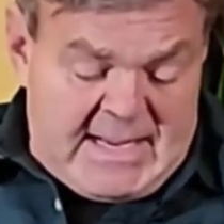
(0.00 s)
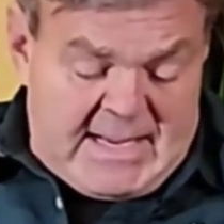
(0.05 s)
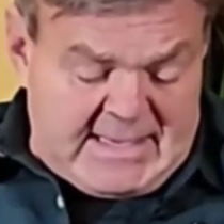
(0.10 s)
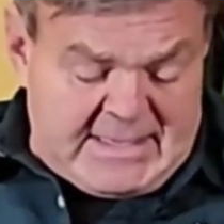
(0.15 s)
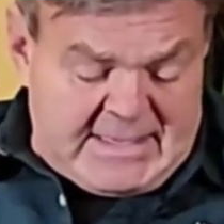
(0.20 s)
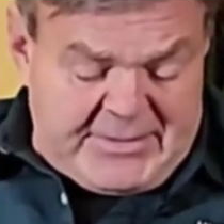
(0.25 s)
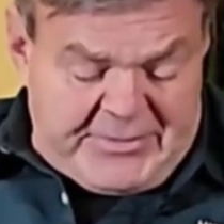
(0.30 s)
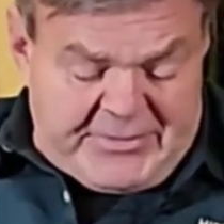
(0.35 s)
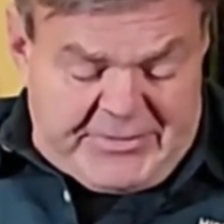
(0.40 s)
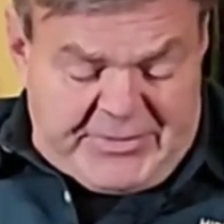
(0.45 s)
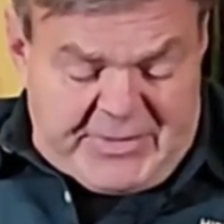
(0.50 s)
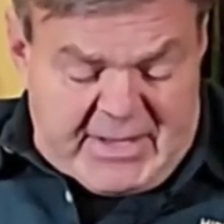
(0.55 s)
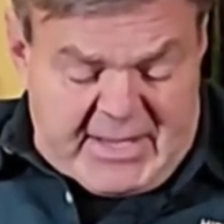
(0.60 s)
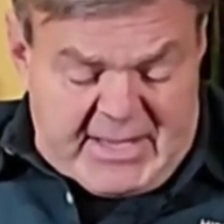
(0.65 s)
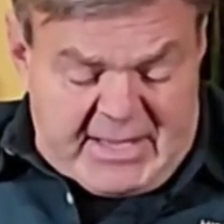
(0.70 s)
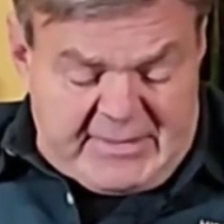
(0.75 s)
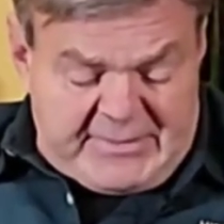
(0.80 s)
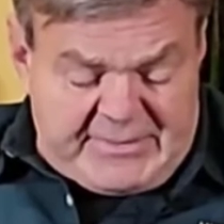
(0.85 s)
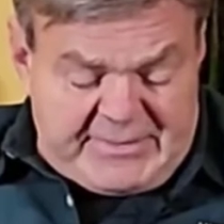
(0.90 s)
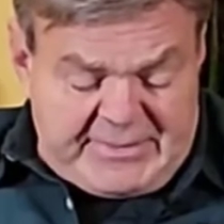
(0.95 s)
Other
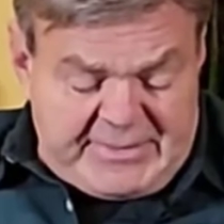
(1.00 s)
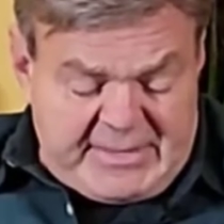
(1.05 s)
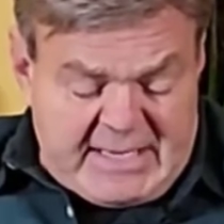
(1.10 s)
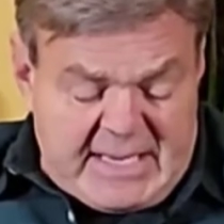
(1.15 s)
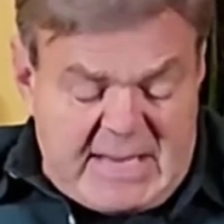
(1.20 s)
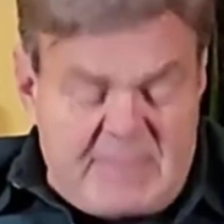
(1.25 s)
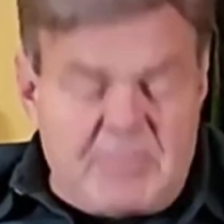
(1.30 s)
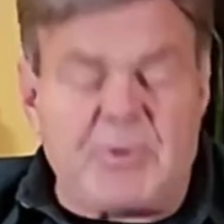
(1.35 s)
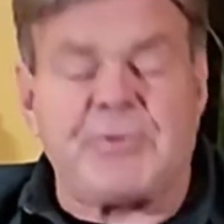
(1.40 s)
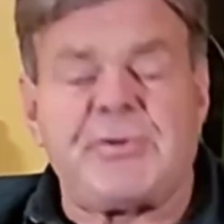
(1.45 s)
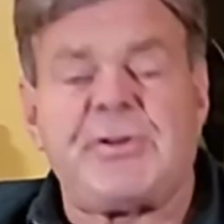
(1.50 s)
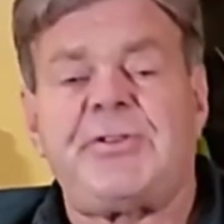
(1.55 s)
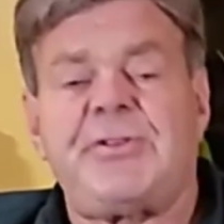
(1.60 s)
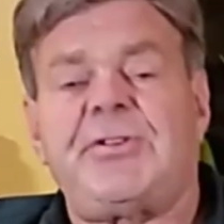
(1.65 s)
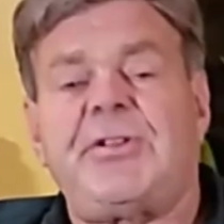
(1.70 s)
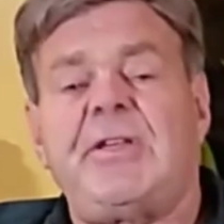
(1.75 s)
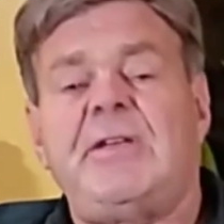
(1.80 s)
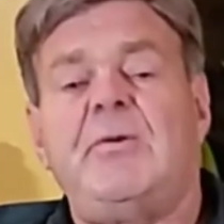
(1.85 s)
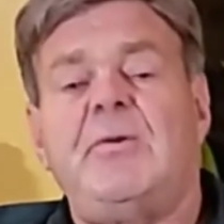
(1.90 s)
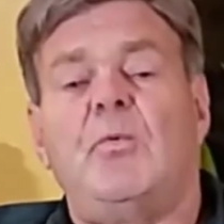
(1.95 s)
things,
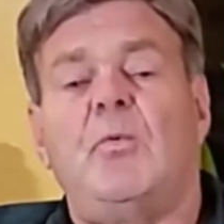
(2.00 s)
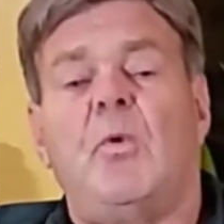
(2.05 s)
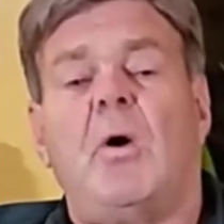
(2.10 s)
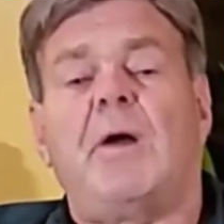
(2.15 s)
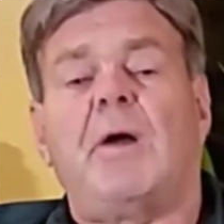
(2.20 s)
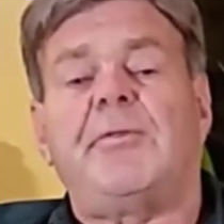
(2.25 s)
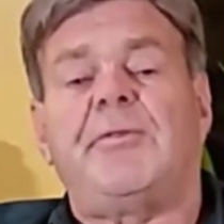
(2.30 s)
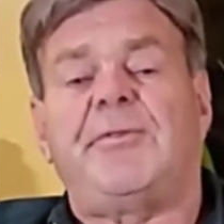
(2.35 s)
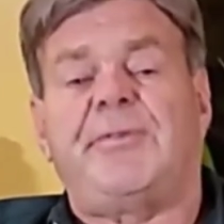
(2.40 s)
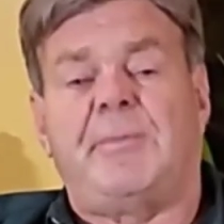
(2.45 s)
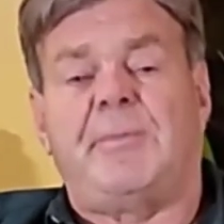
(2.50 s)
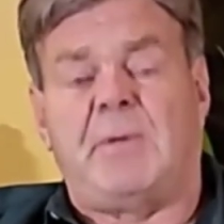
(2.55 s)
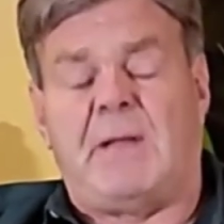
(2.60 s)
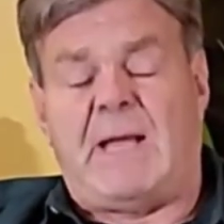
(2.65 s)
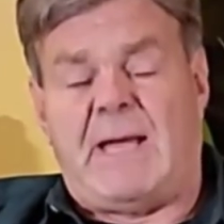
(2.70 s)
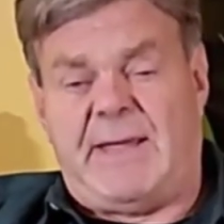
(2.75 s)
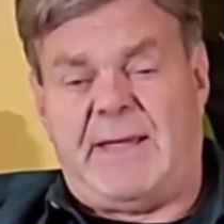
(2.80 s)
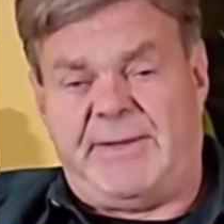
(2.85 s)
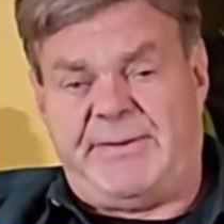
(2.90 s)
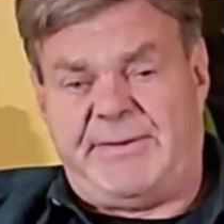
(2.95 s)
emergency water
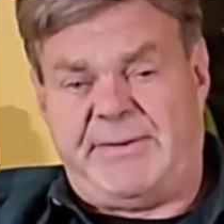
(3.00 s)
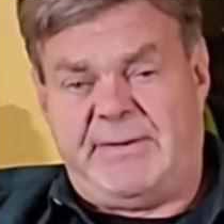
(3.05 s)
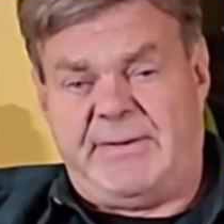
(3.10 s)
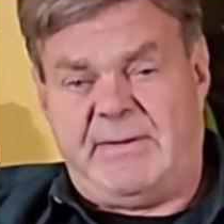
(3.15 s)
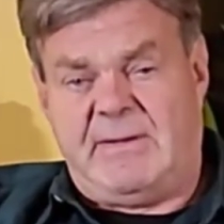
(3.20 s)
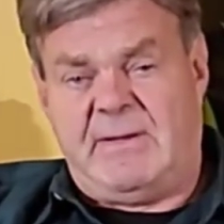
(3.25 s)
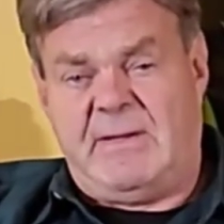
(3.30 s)
supplies.